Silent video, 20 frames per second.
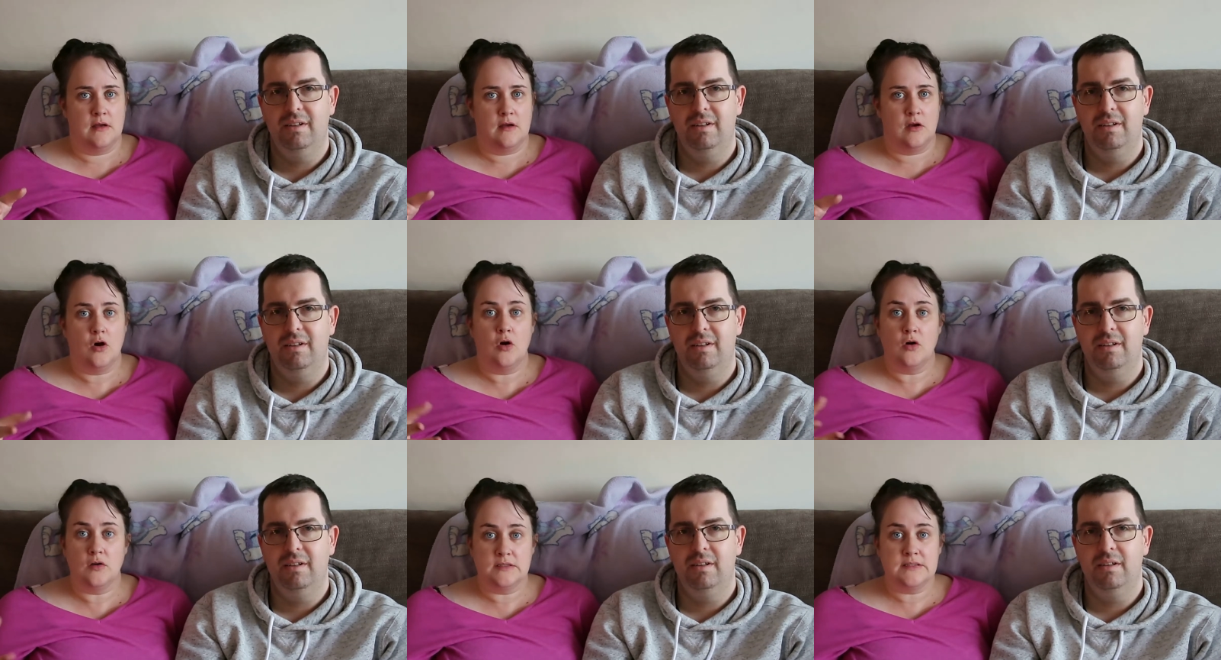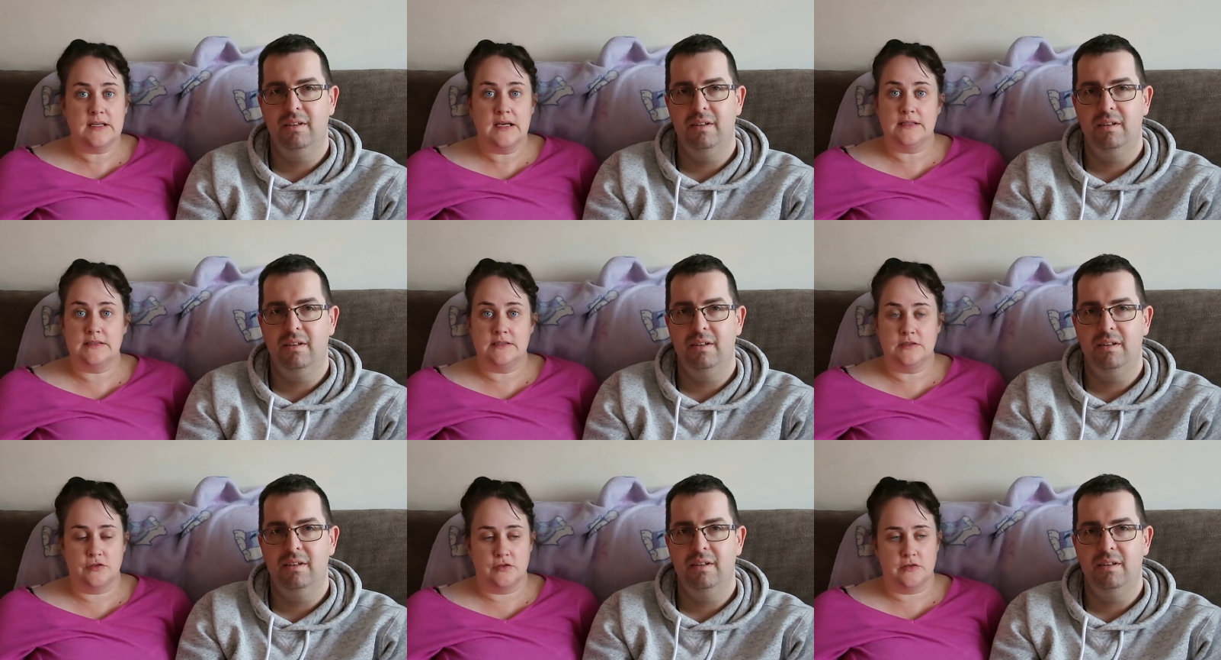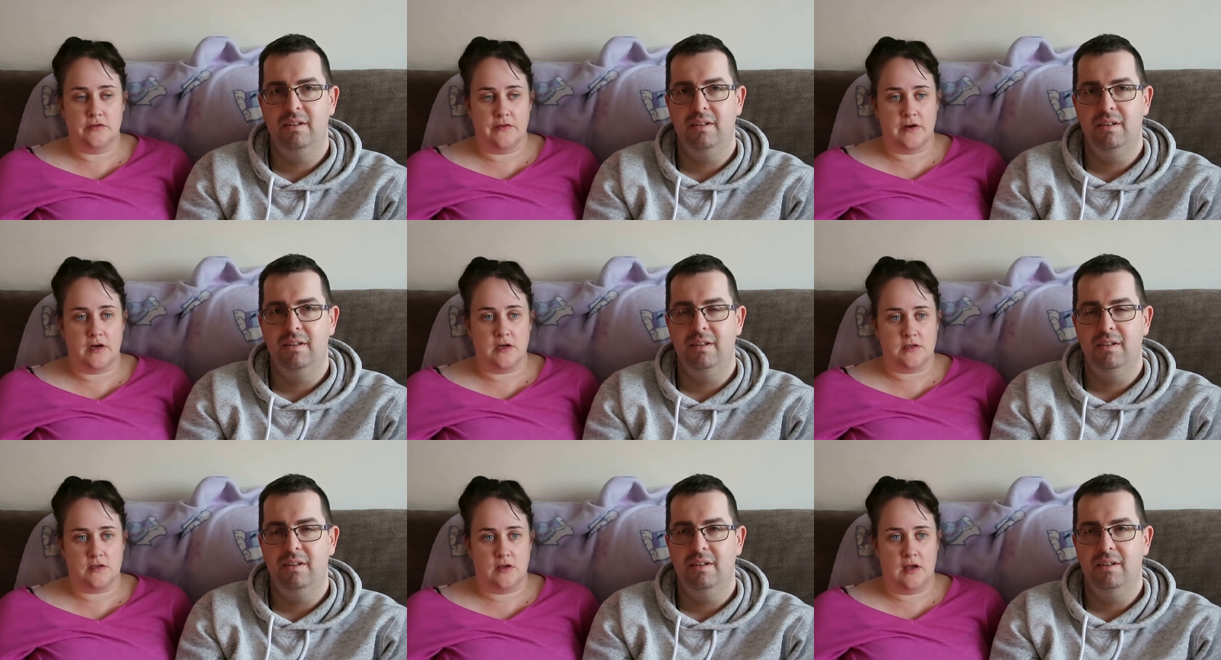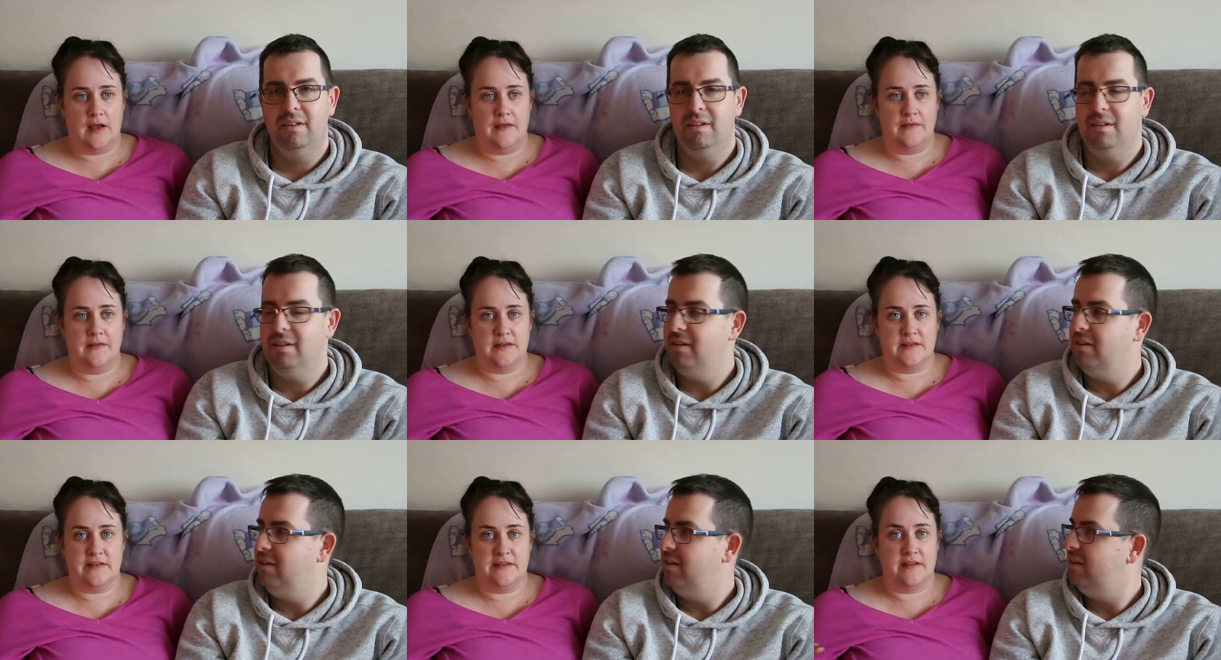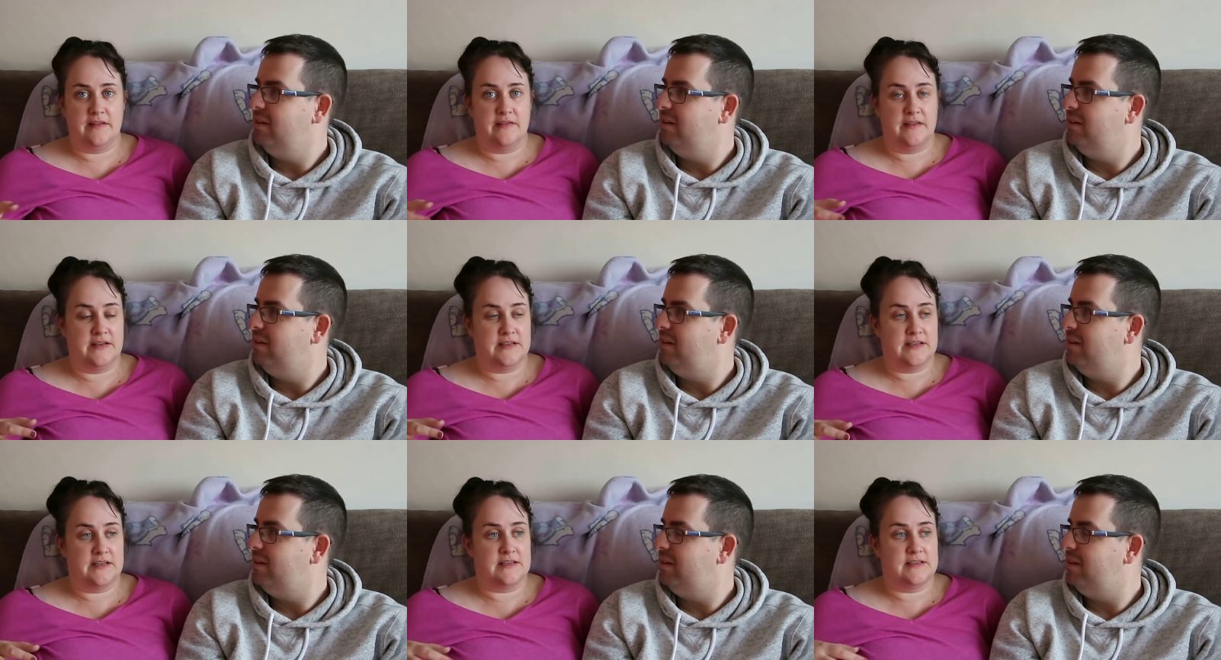Speaker 1: contacted Universal and they'd